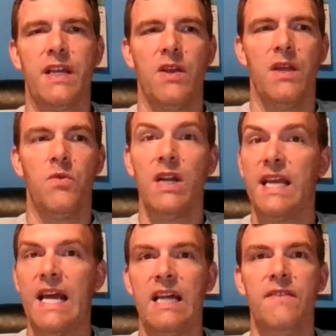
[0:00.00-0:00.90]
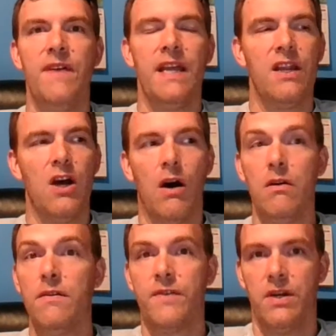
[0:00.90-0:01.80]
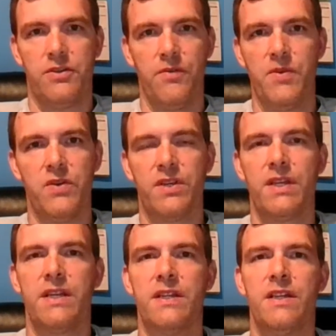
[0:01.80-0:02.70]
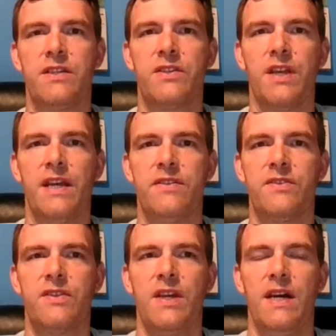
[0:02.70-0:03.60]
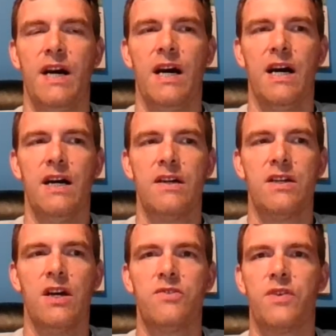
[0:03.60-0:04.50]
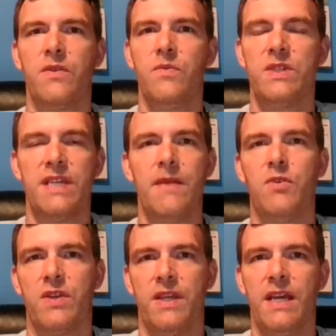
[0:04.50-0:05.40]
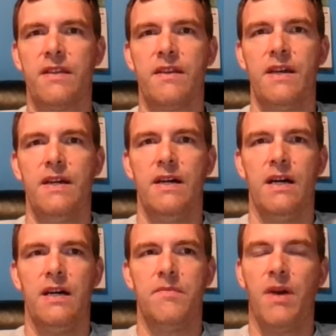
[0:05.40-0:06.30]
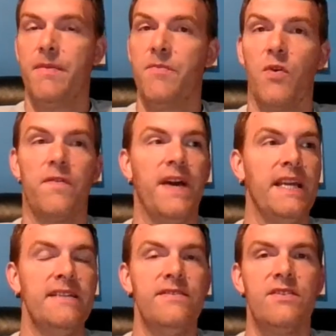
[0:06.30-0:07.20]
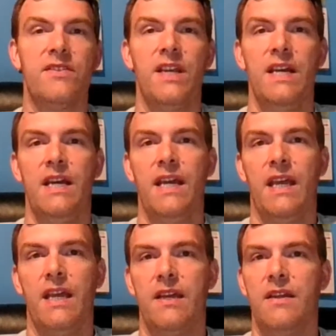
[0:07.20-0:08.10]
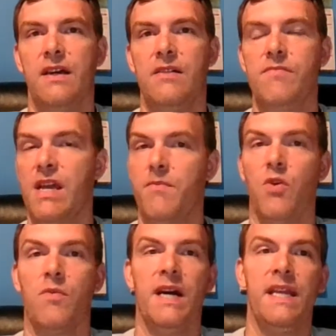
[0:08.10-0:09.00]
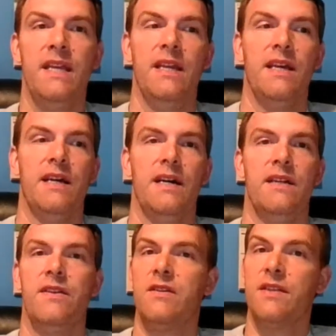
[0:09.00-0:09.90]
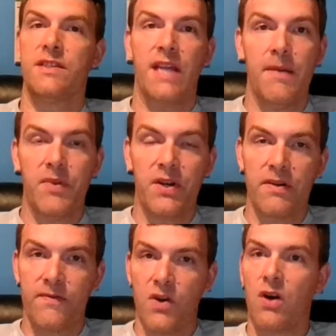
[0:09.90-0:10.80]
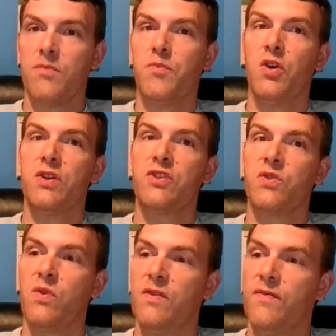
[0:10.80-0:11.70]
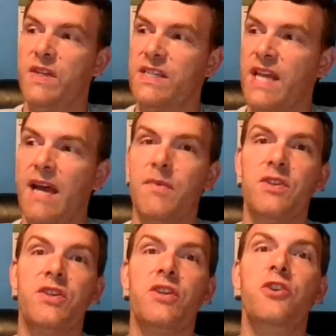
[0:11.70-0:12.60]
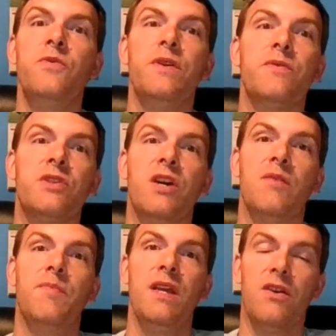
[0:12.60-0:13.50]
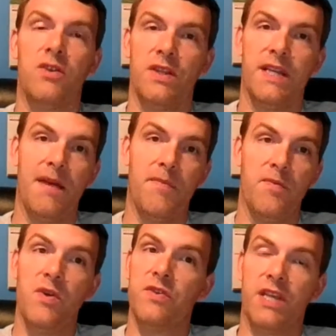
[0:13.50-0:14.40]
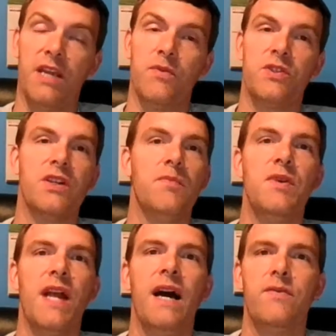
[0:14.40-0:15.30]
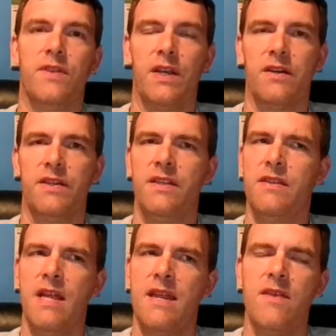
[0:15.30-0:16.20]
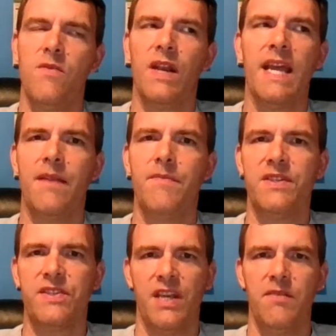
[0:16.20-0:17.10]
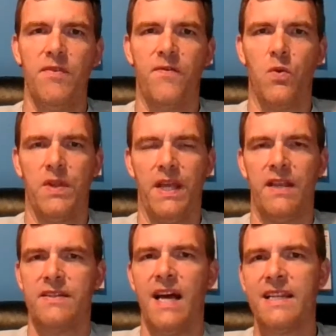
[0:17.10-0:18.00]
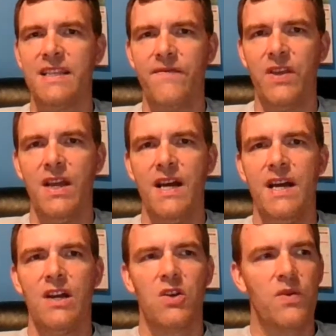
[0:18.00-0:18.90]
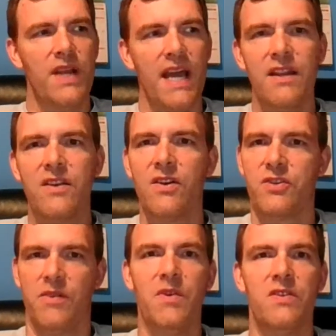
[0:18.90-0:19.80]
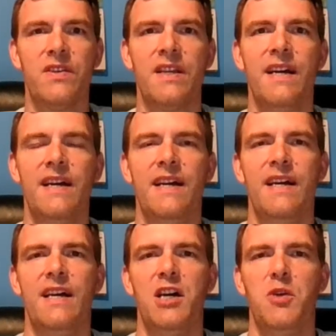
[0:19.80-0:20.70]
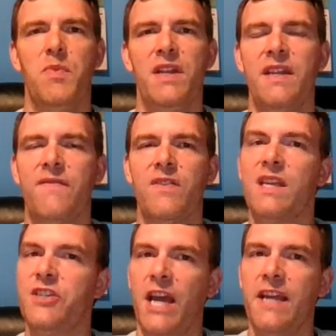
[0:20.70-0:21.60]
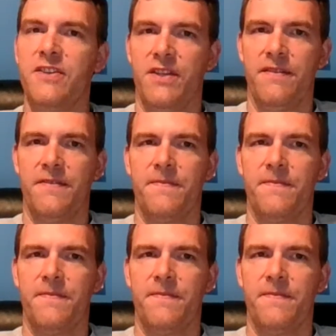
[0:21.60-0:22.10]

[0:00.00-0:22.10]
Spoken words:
and really elevated all of country music as country was able to get probably more fans and make more money during this time period of Garth Brooks sort of establishing who he was going to be or the type of music he was going to put out there. That really hadn't been seen before then. It's not as if he created country music, but he definitely changed it.